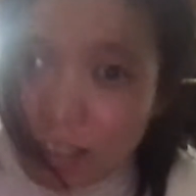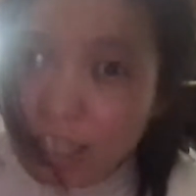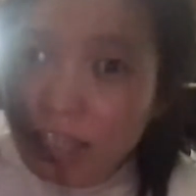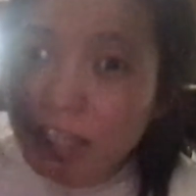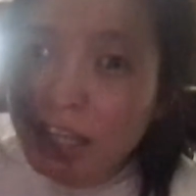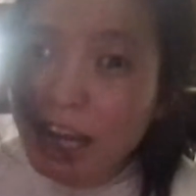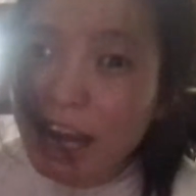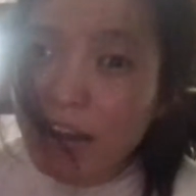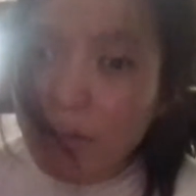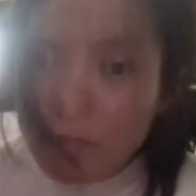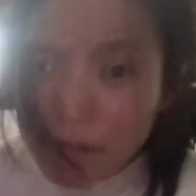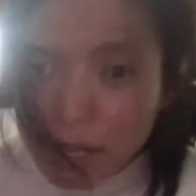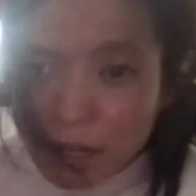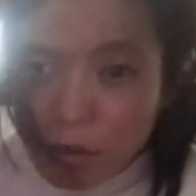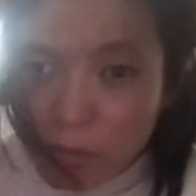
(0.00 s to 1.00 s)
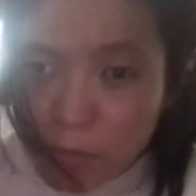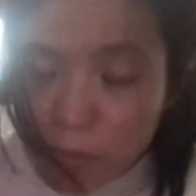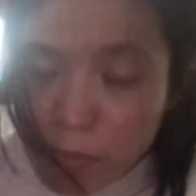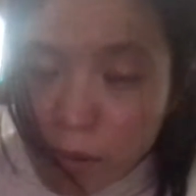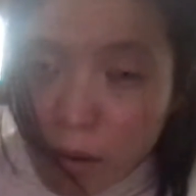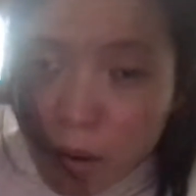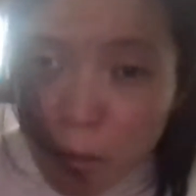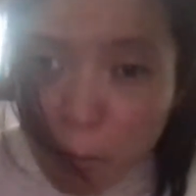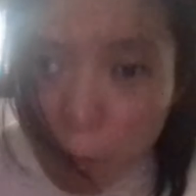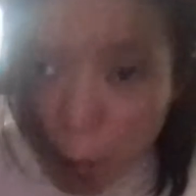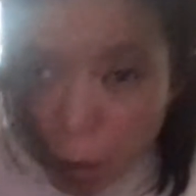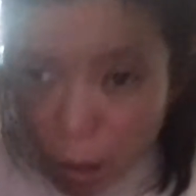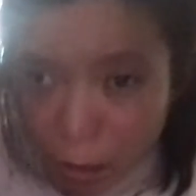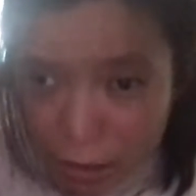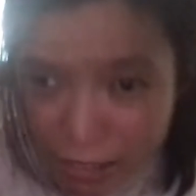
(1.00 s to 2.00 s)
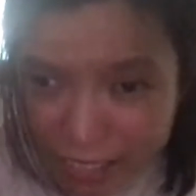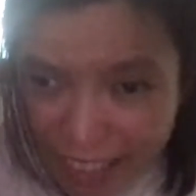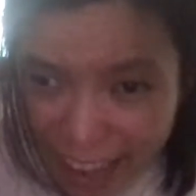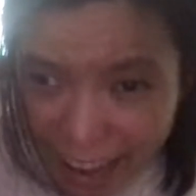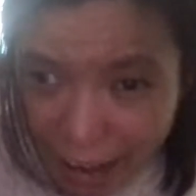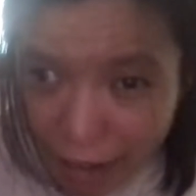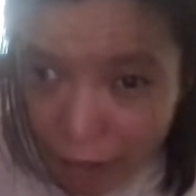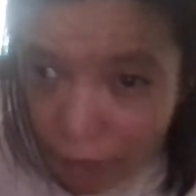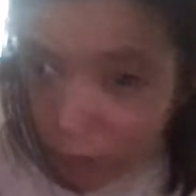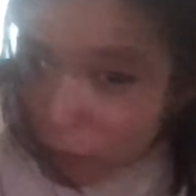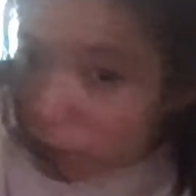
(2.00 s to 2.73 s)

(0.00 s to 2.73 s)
can get rid of Marcel.